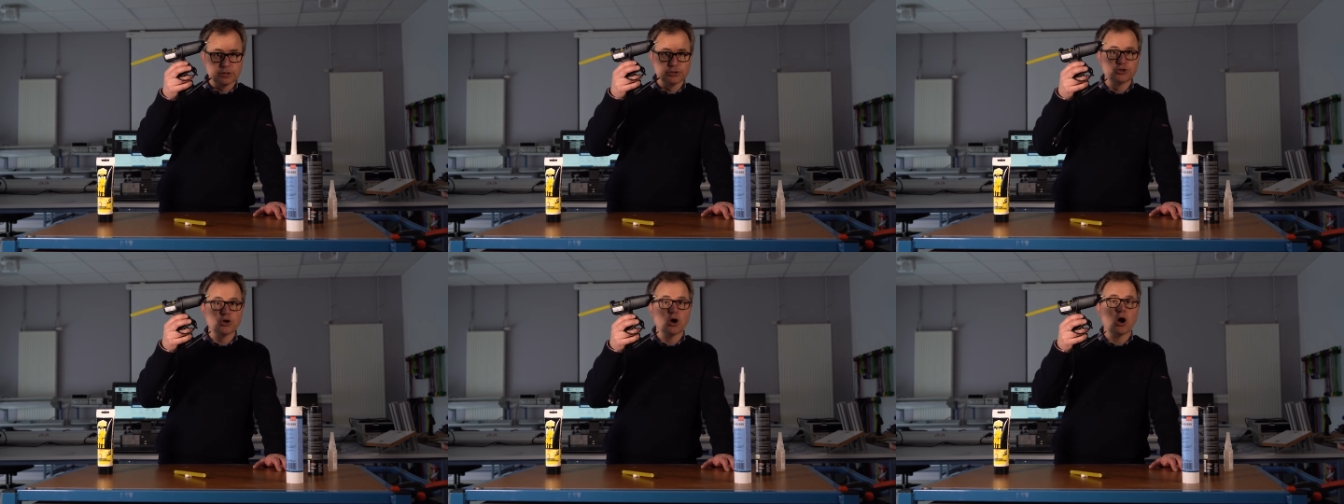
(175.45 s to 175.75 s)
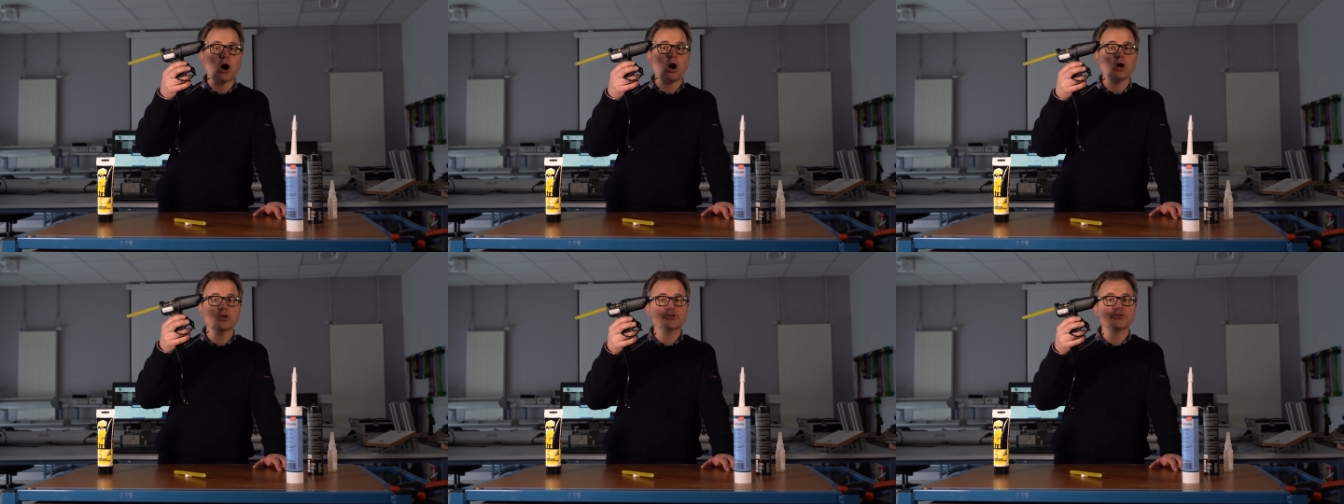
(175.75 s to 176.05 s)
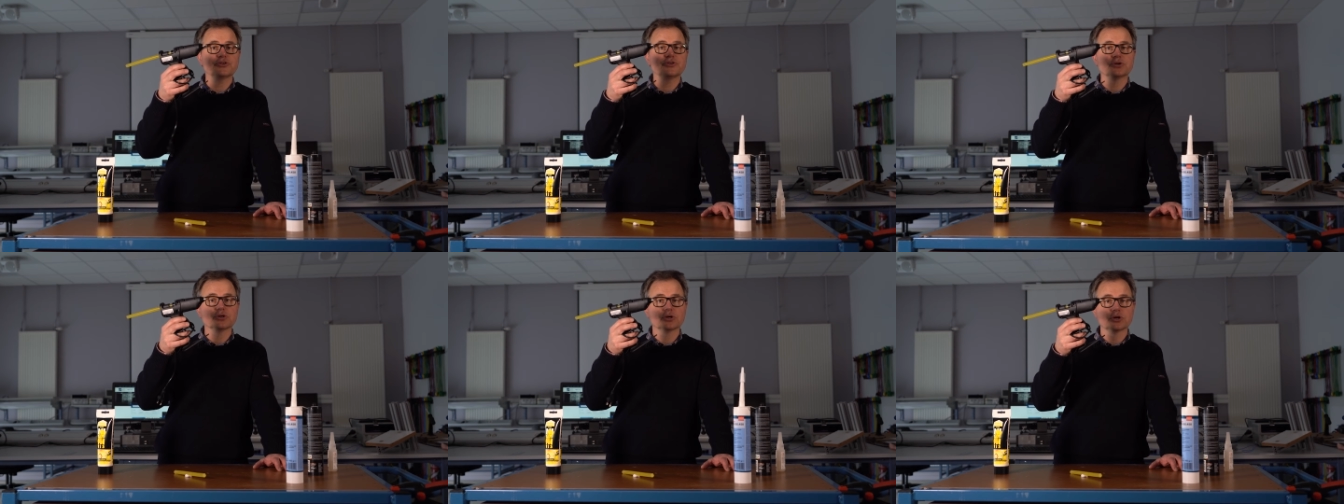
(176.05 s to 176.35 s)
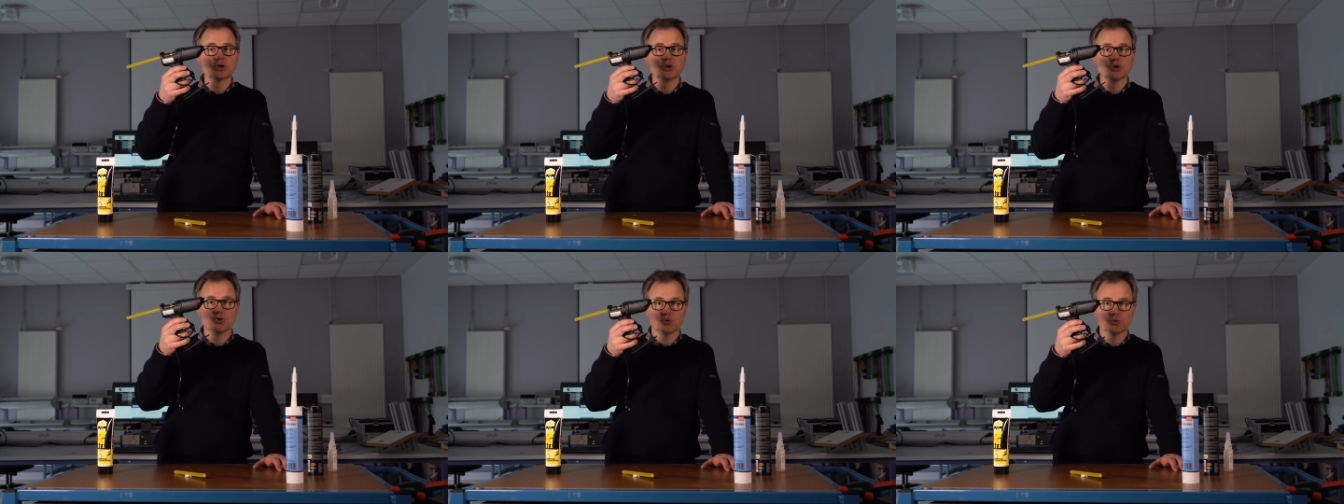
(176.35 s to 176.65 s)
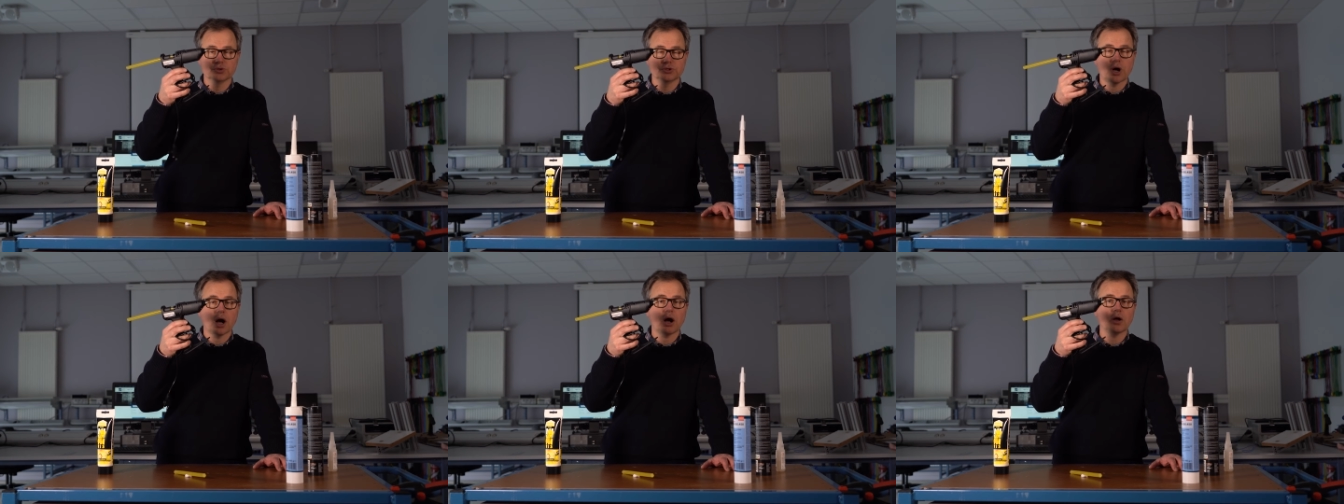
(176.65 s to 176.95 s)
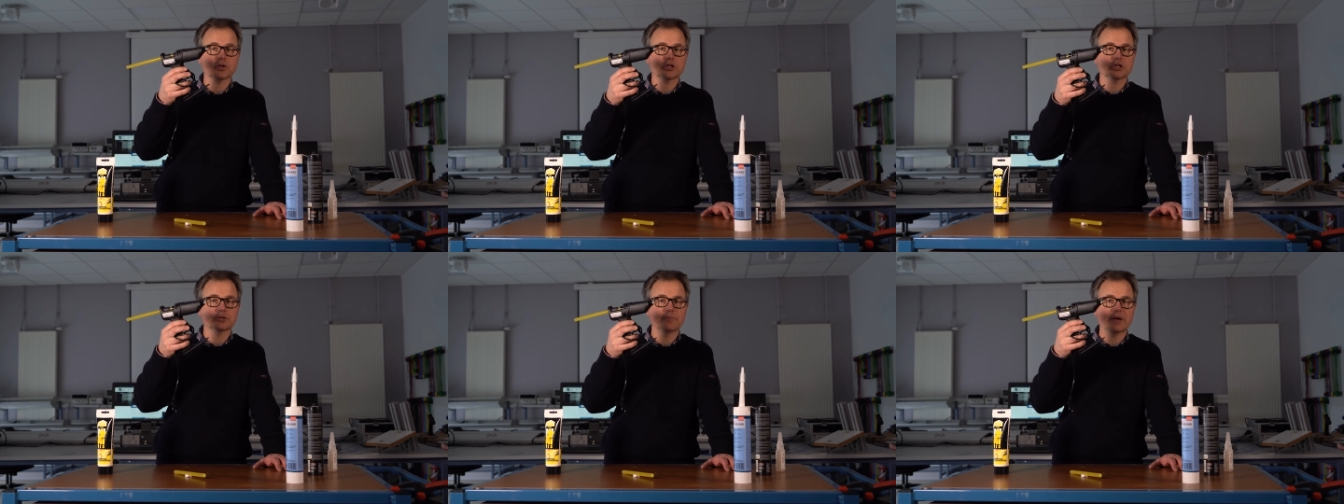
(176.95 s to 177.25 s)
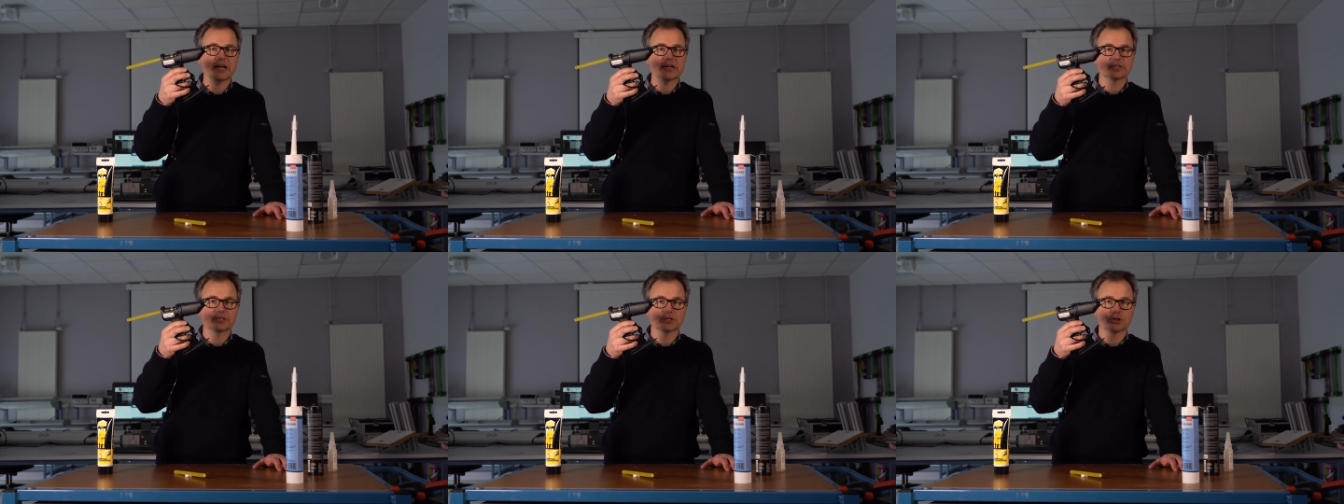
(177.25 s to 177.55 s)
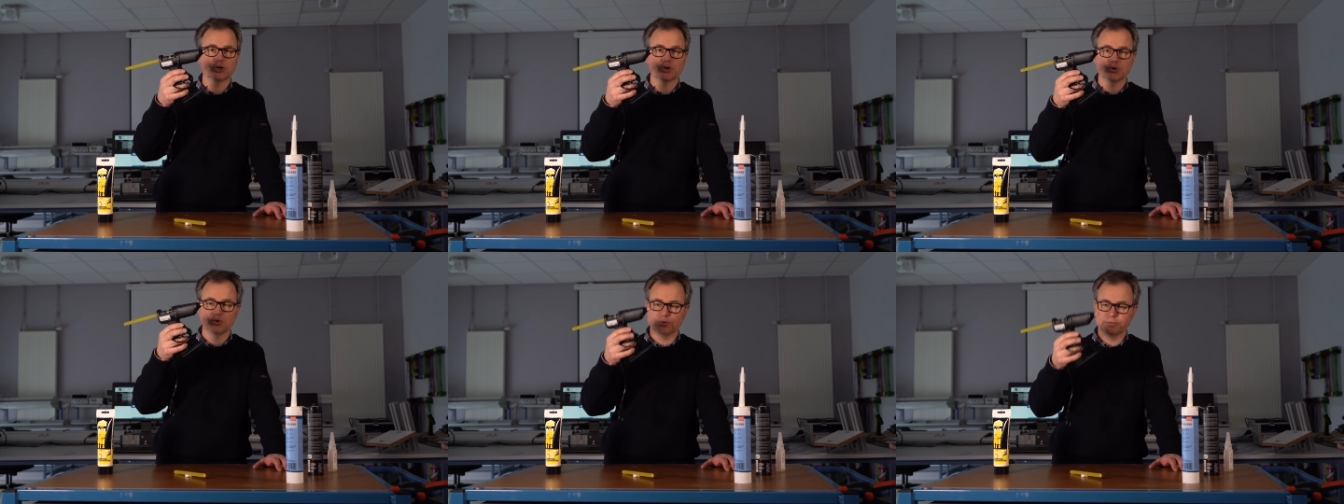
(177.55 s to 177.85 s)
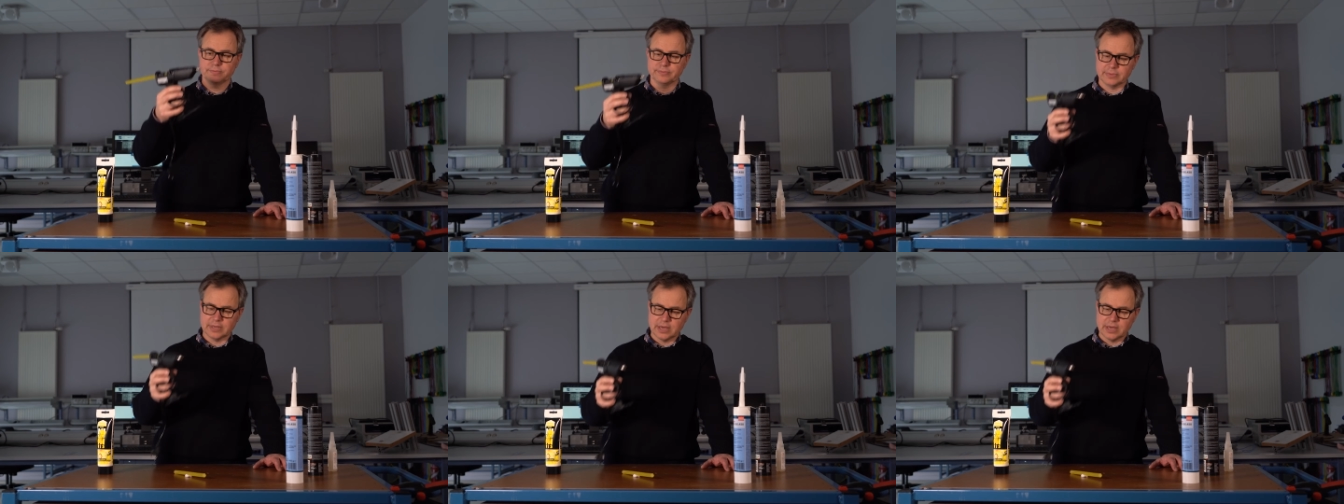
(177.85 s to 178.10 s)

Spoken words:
the hot glue, the hot melt glue.